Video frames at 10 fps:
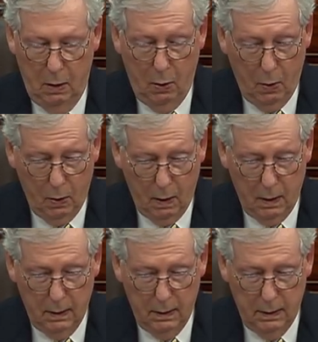
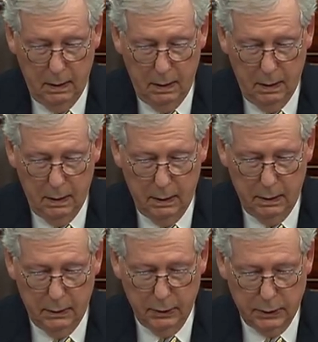Or,
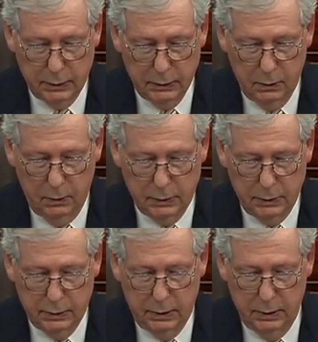Justice
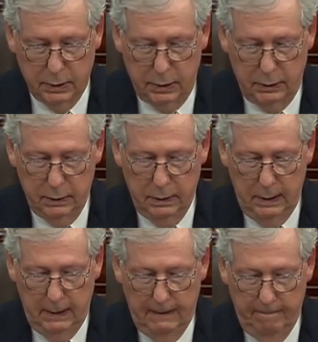Gorsuch continued,
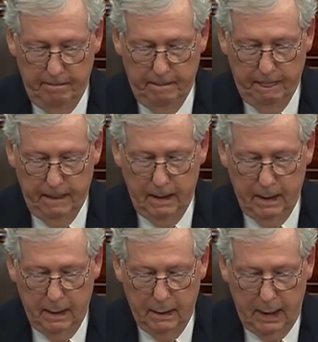
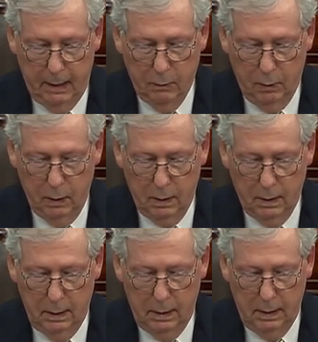whether
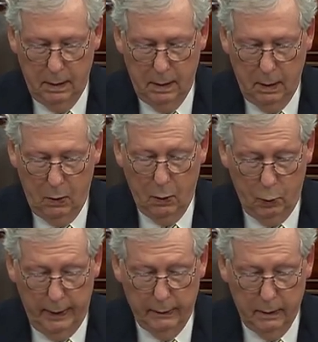
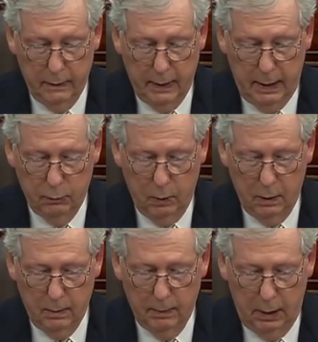that
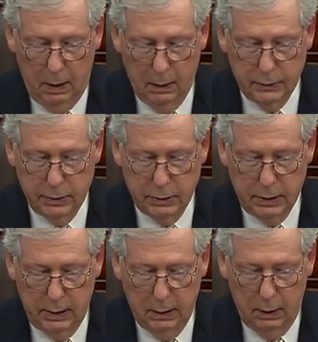work belongs to
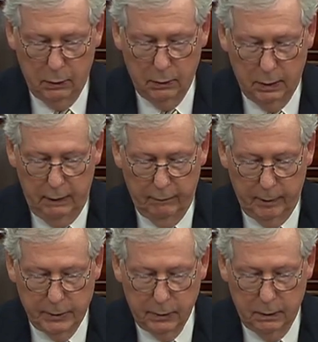state and local
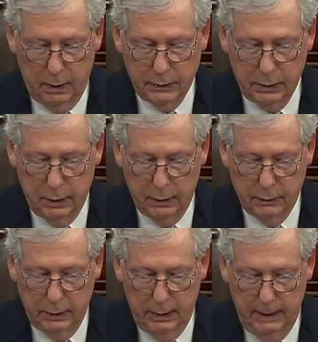governments across the
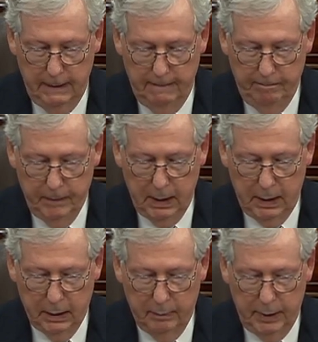country
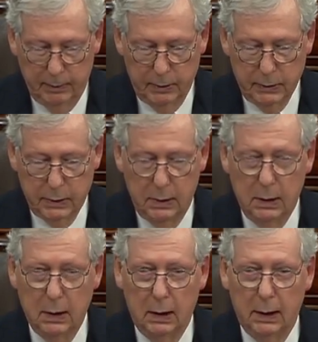and the people's
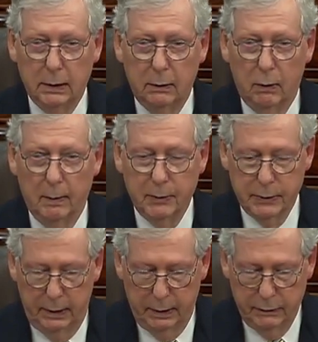elected
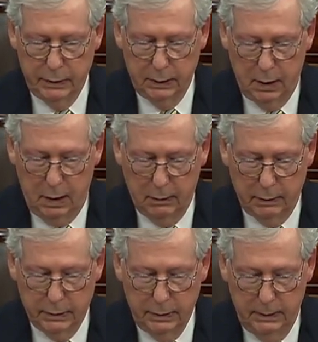representatives in Congress.